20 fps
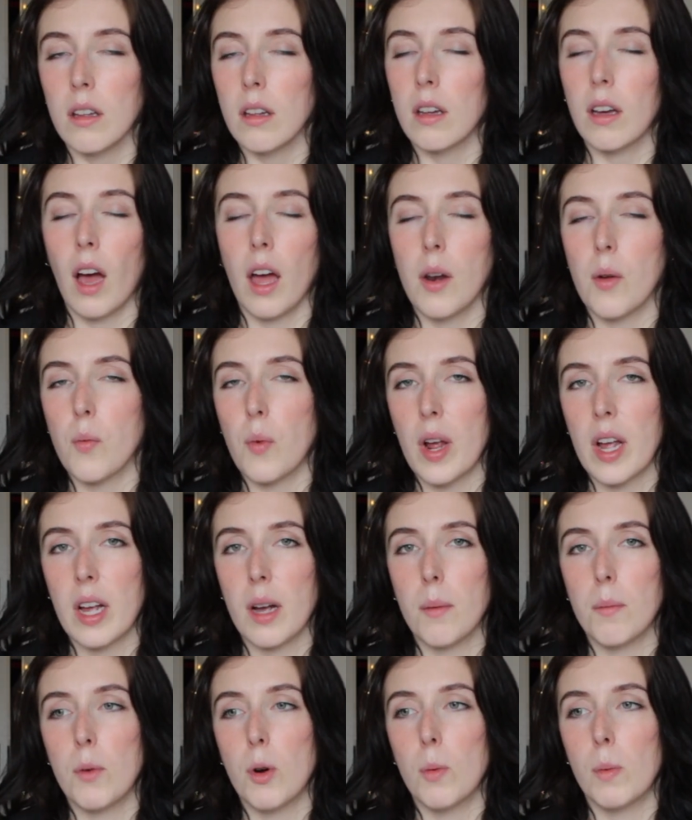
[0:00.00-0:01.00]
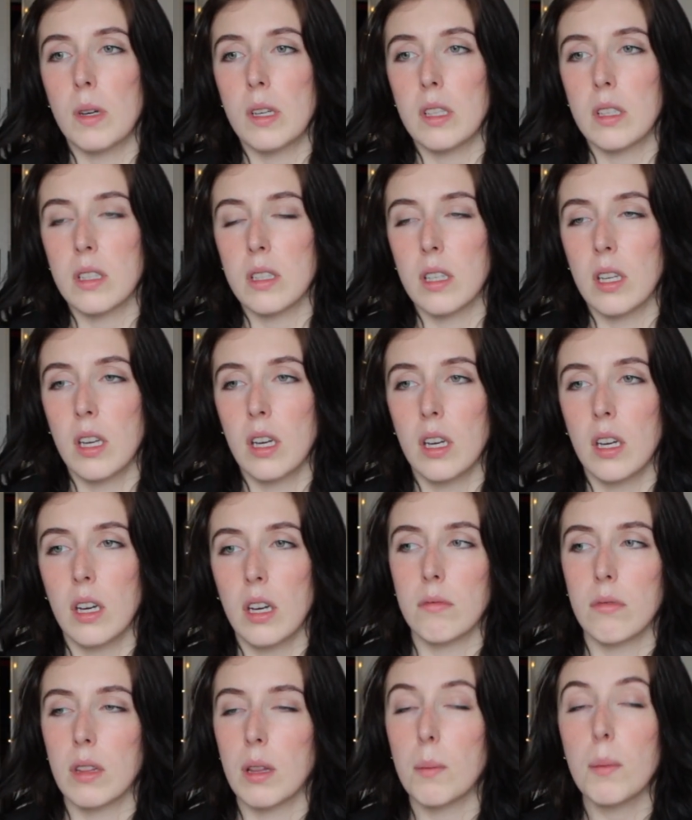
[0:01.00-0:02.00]
kind of wake up moments
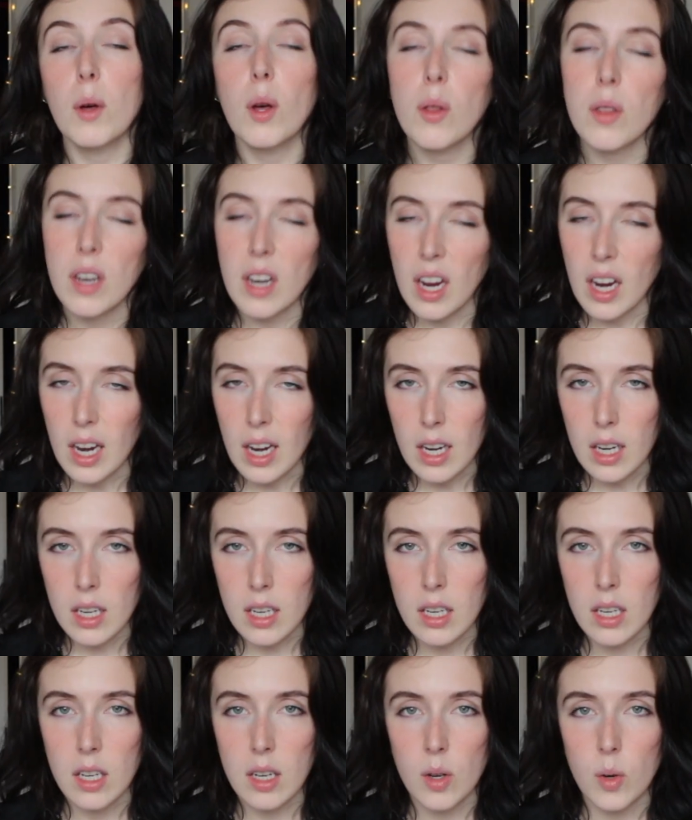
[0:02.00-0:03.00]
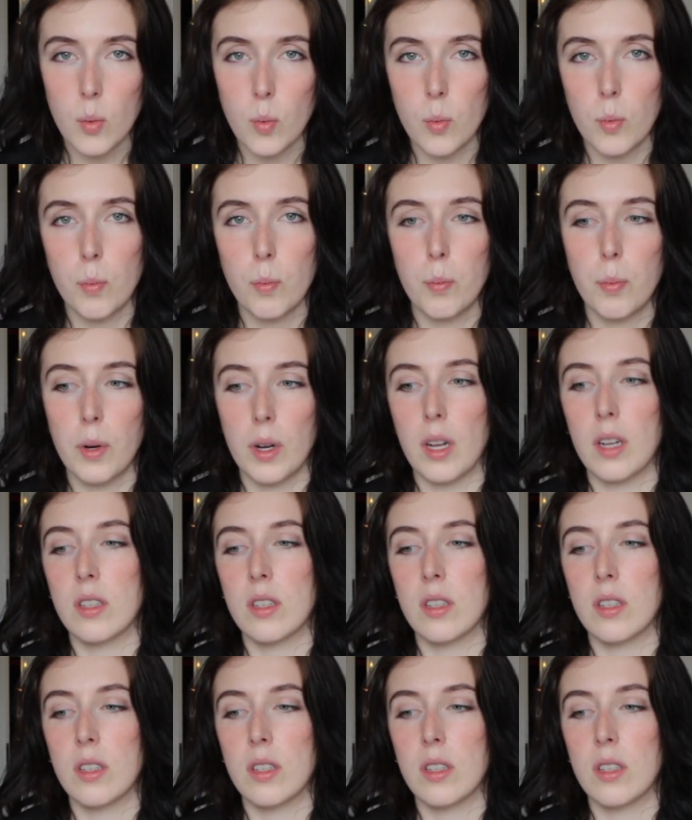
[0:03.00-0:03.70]
in the middle of the night. But